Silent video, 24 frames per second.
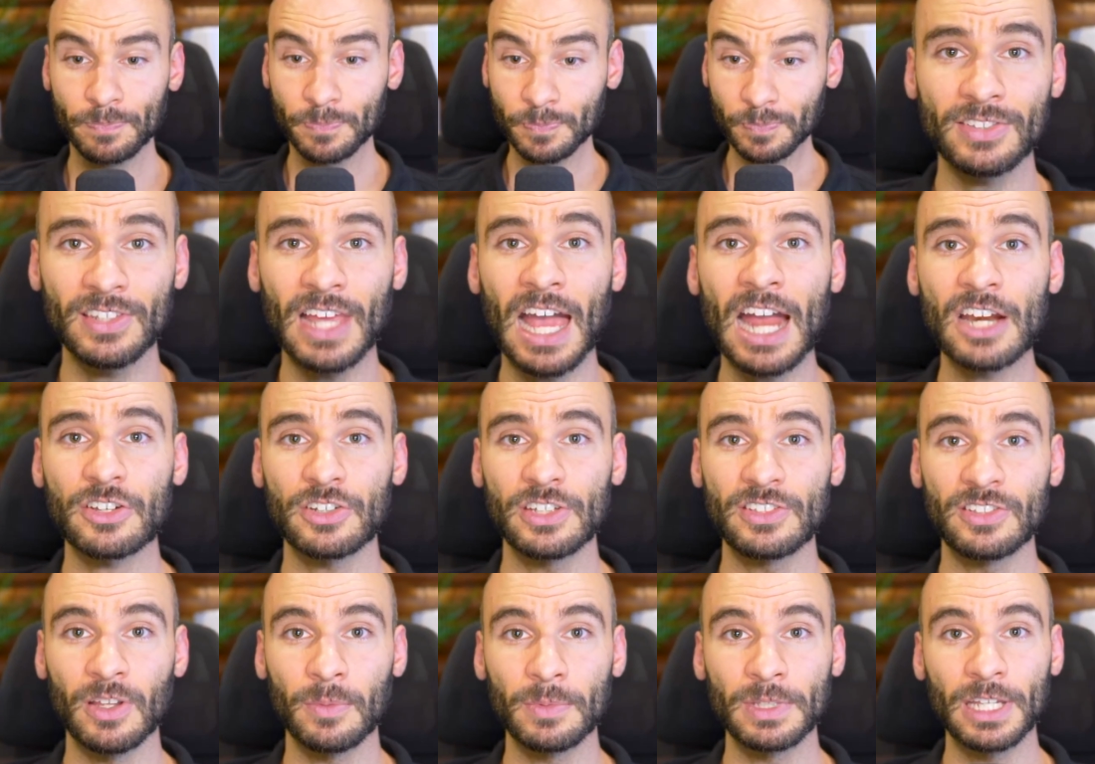And this is
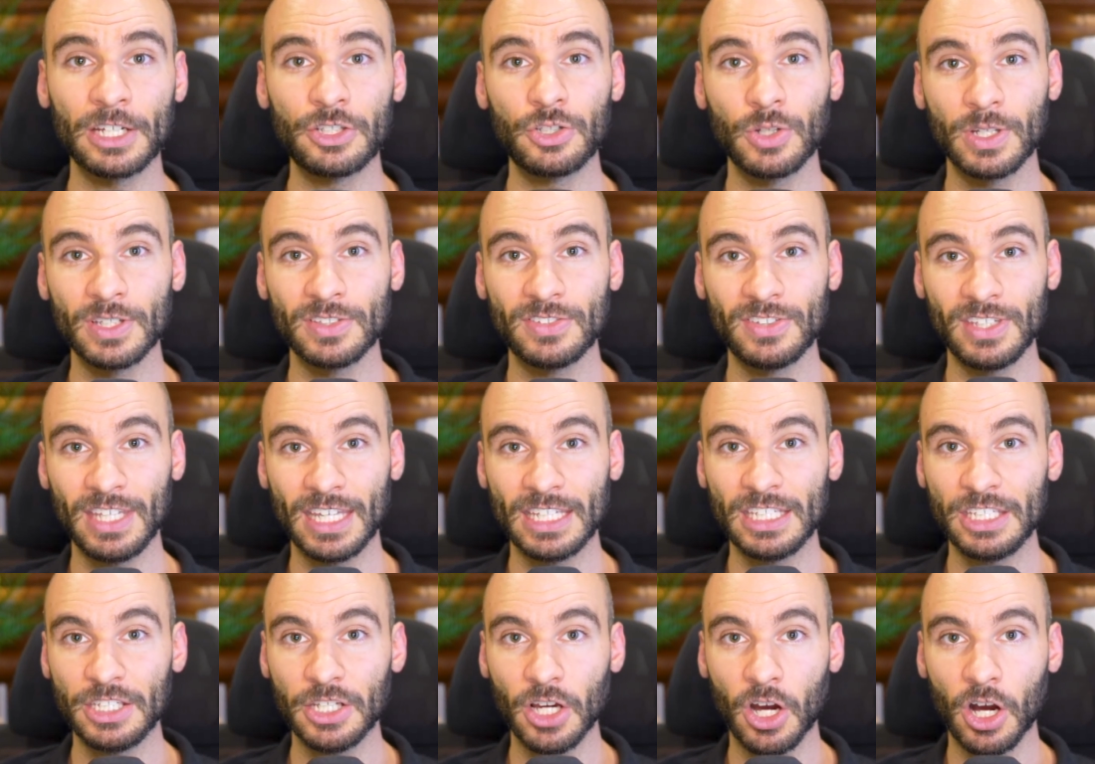actually something that you can see
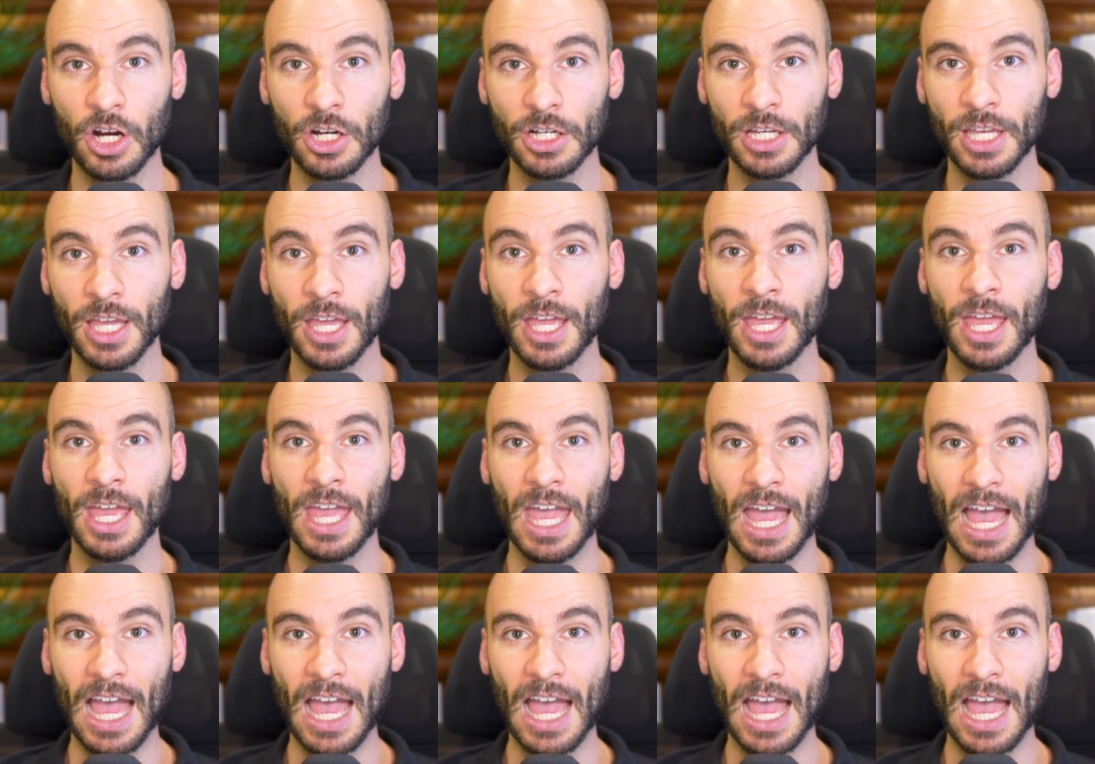in young